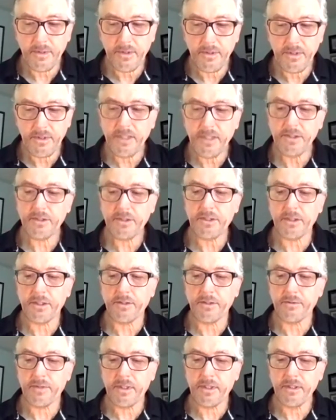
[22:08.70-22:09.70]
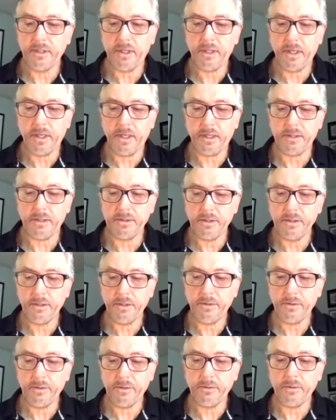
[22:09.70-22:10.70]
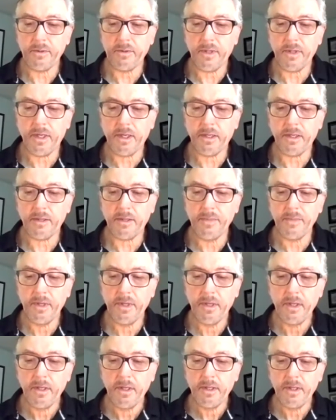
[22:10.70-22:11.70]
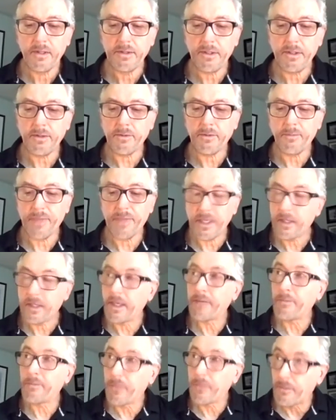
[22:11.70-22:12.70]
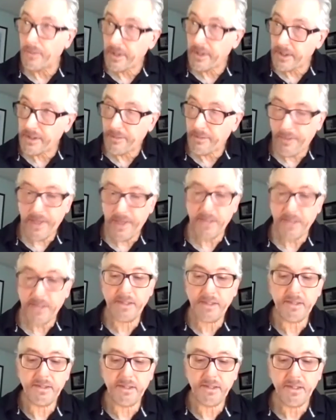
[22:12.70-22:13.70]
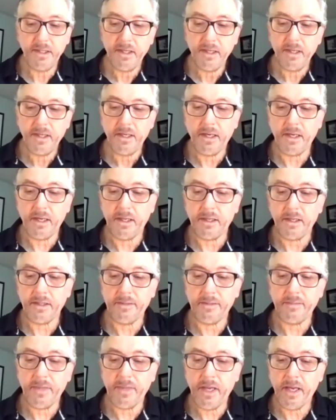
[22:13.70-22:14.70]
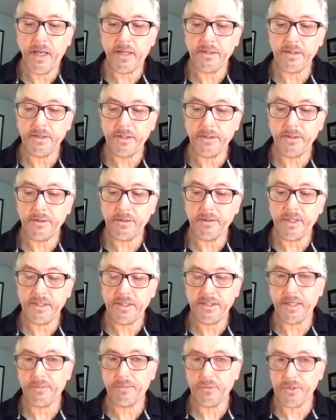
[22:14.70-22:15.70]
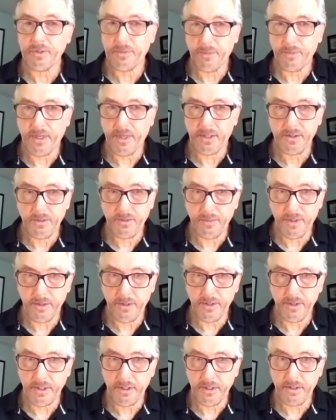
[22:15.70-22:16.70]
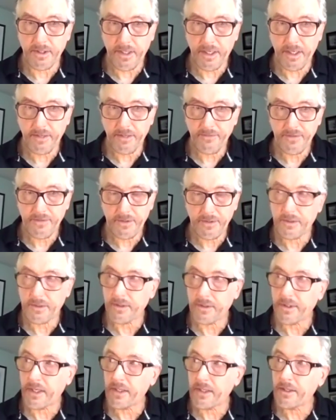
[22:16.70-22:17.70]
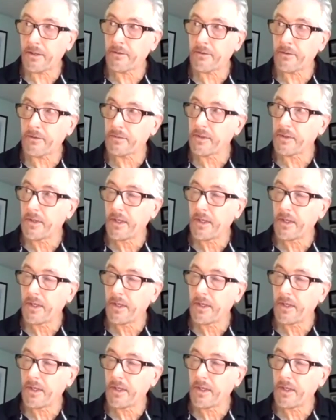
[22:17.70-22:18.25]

teach children to become independent and to accept responsibility in life so that they don't